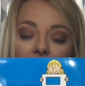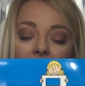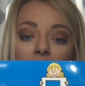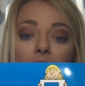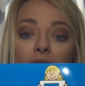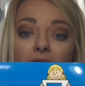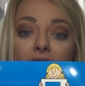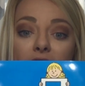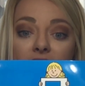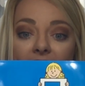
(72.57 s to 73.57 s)
a blue
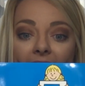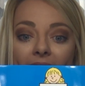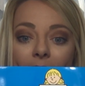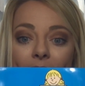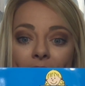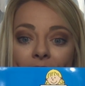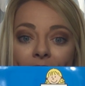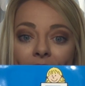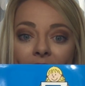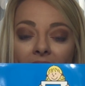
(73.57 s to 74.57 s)
shape.
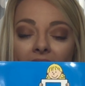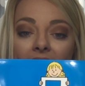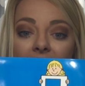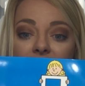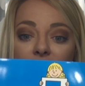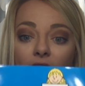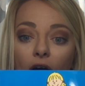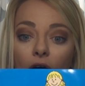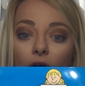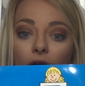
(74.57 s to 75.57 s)
It's
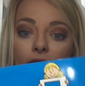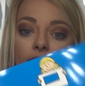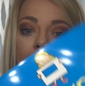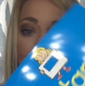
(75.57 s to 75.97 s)
long